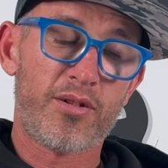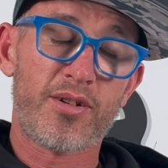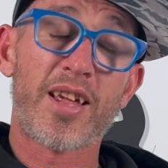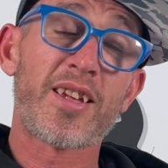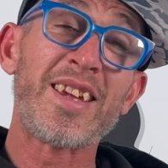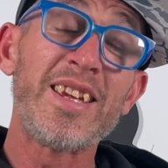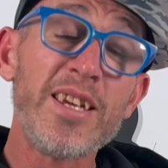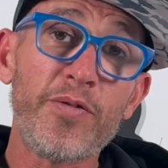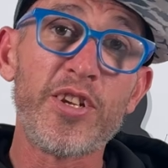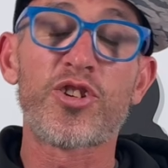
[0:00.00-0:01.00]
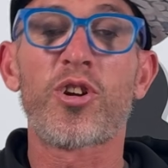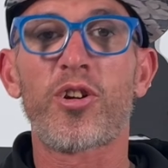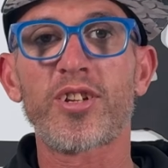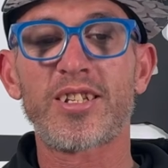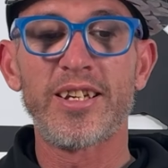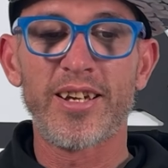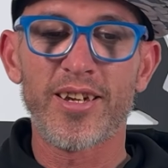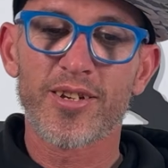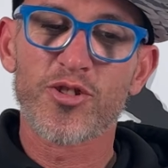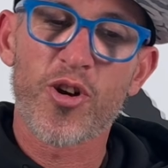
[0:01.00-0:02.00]
Another key feature on the
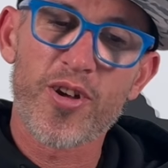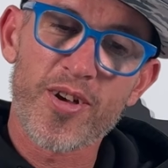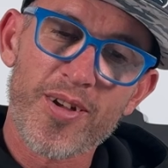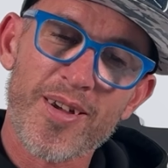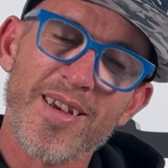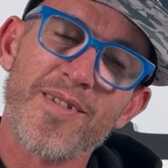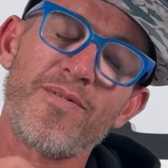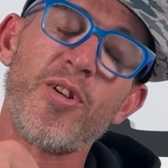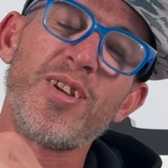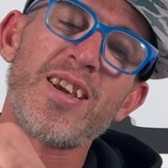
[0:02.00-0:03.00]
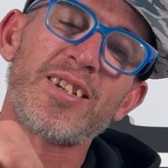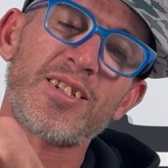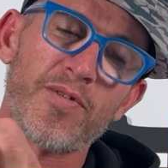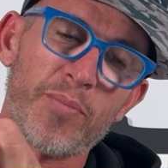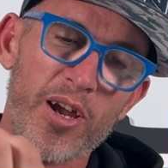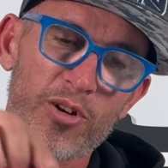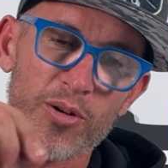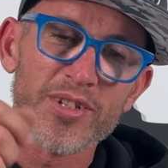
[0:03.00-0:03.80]
Salina, it's got a very stiff bail arm.